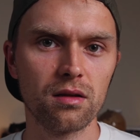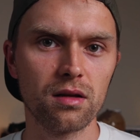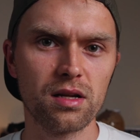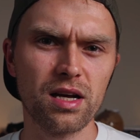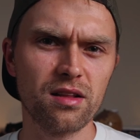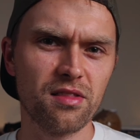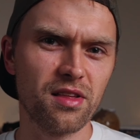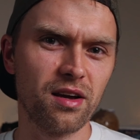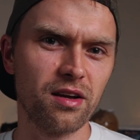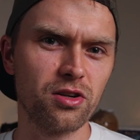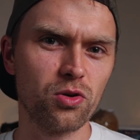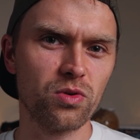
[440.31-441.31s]
Another thing
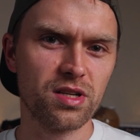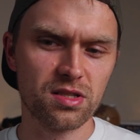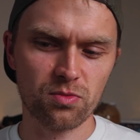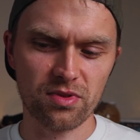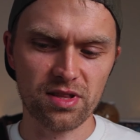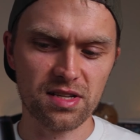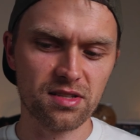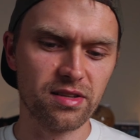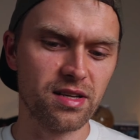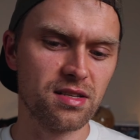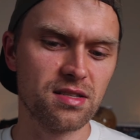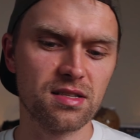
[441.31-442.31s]
I noticed with this
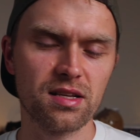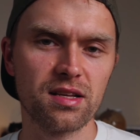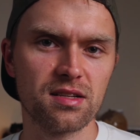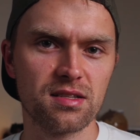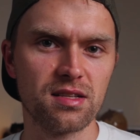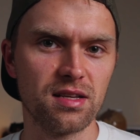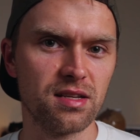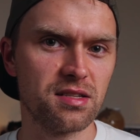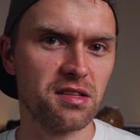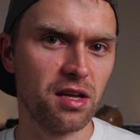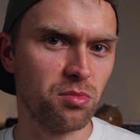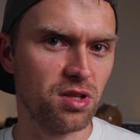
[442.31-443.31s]
lens is the
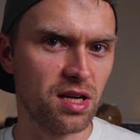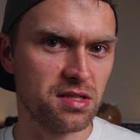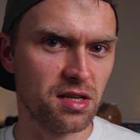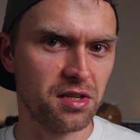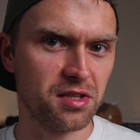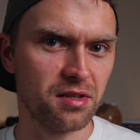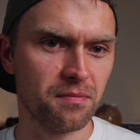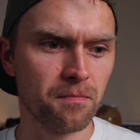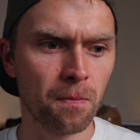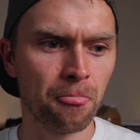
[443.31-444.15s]
stabilization.